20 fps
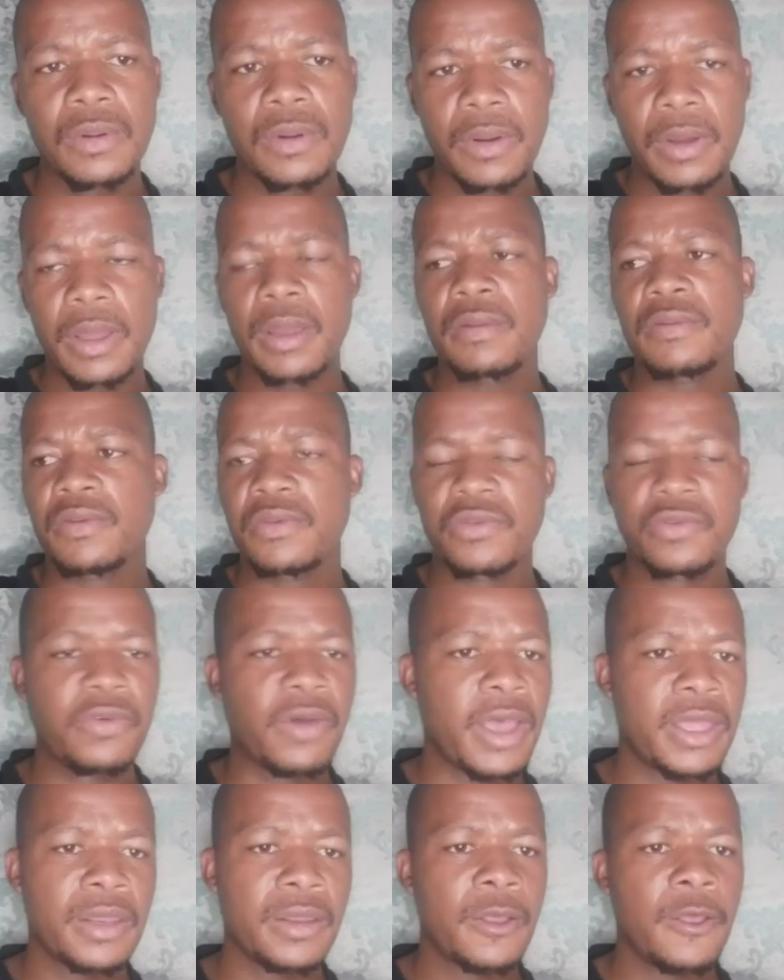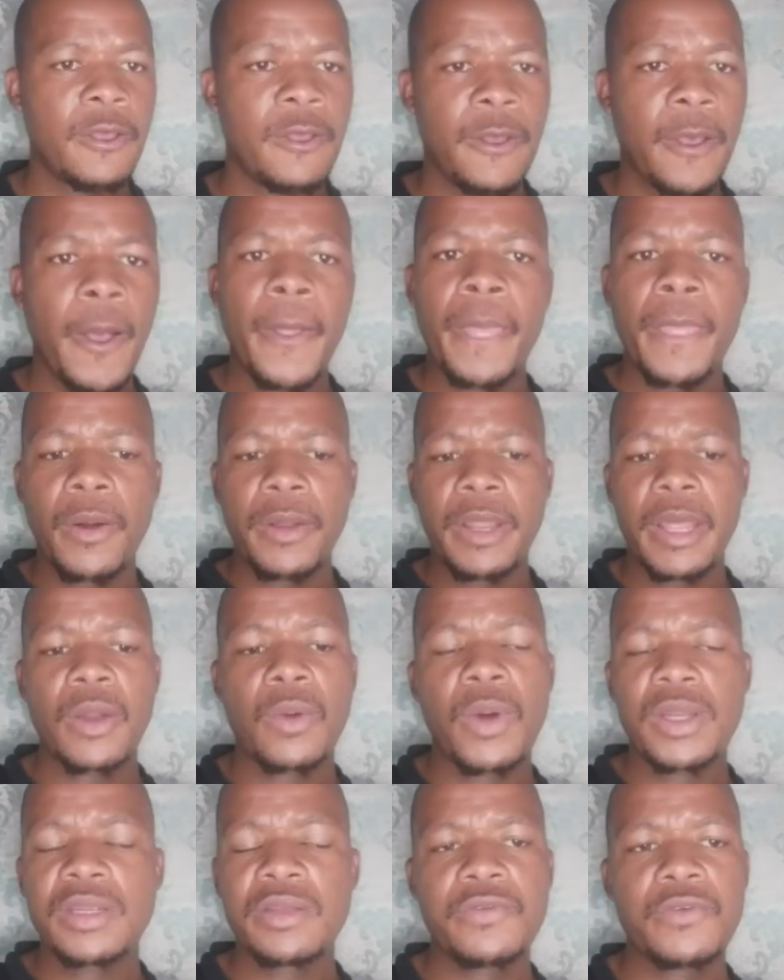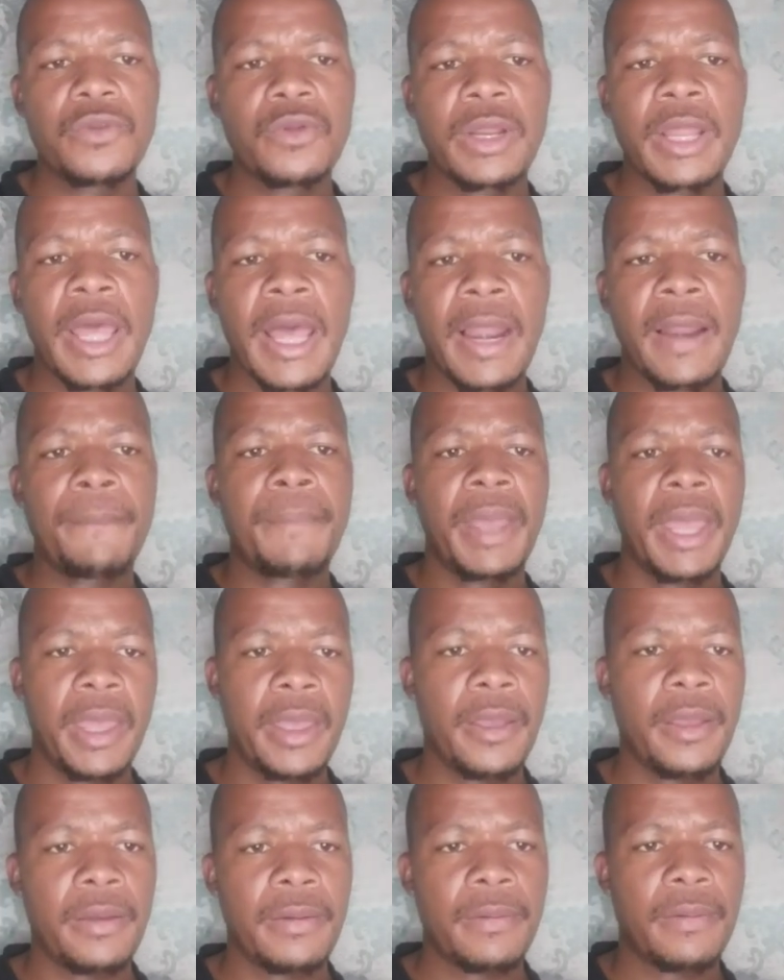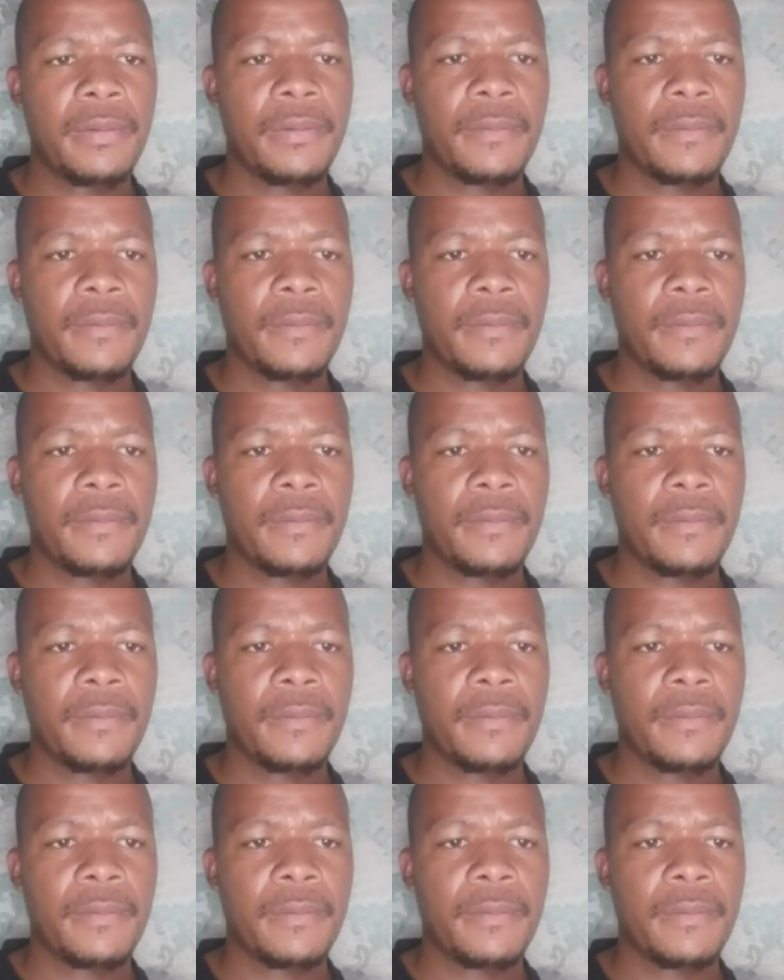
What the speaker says: Okay, it's fine. Then what if you don't help her